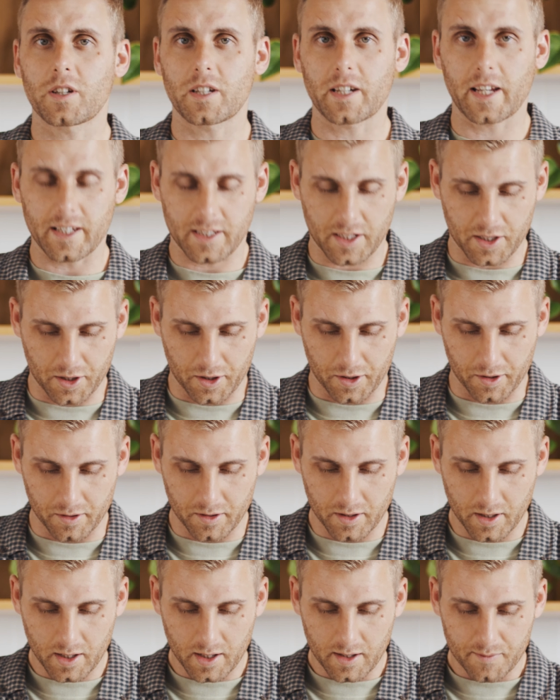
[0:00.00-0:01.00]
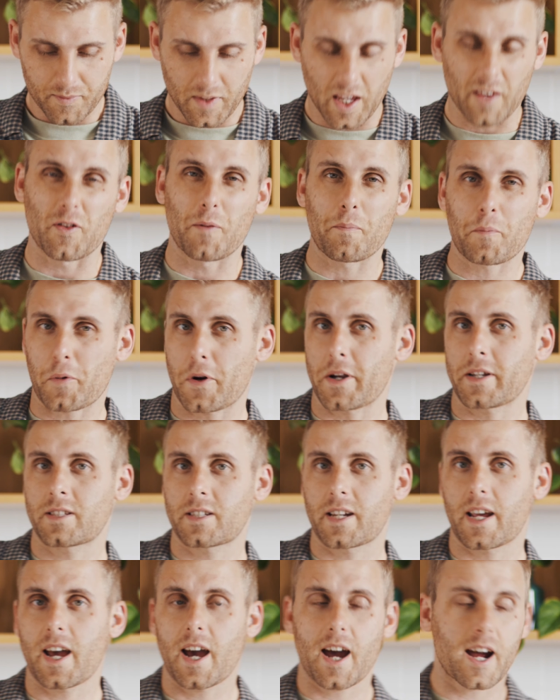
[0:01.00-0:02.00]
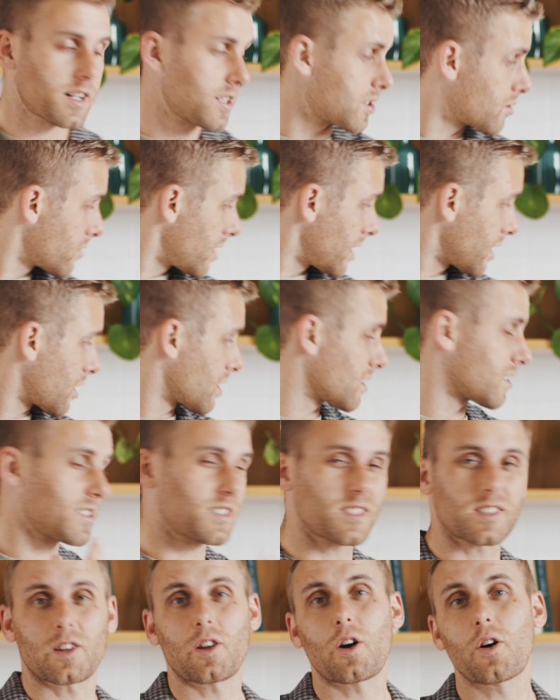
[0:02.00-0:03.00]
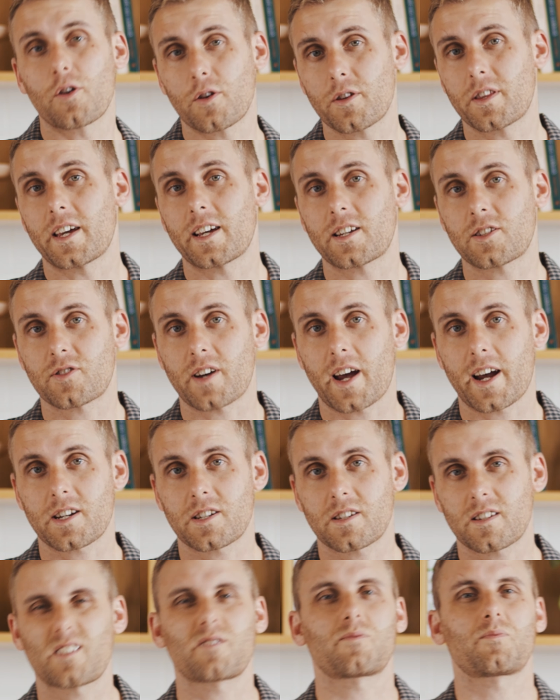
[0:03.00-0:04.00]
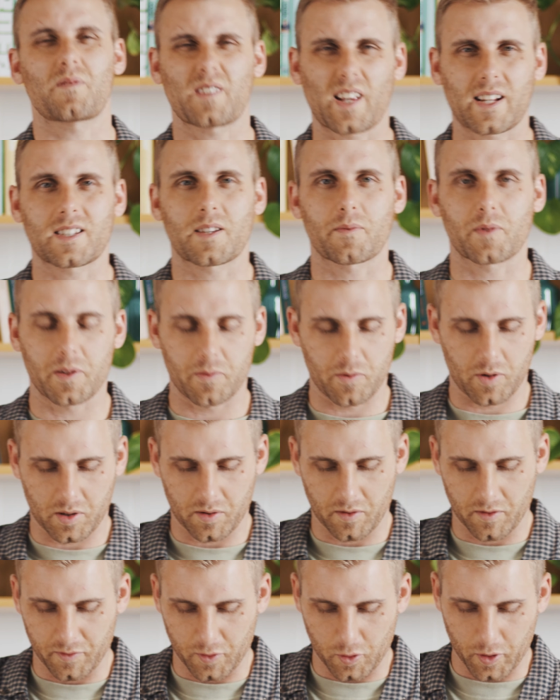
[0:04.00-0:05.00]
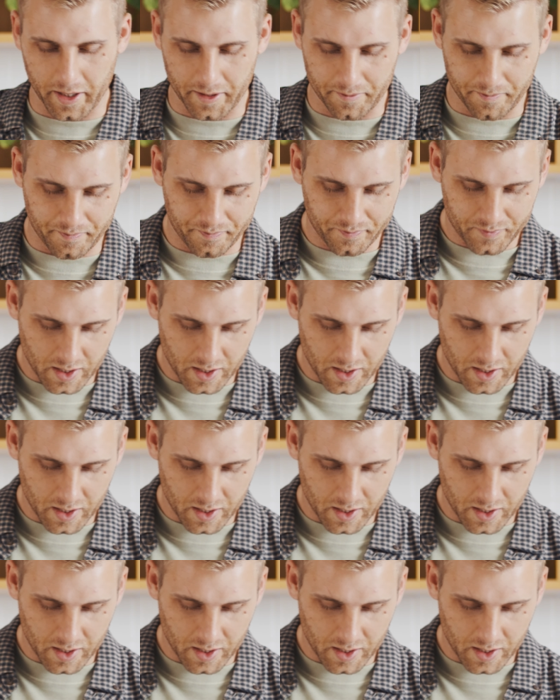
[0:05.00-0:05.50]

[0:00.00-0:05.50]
all you need to do. If you press down, it's really going to slow the extraction. That's something you want to avoid.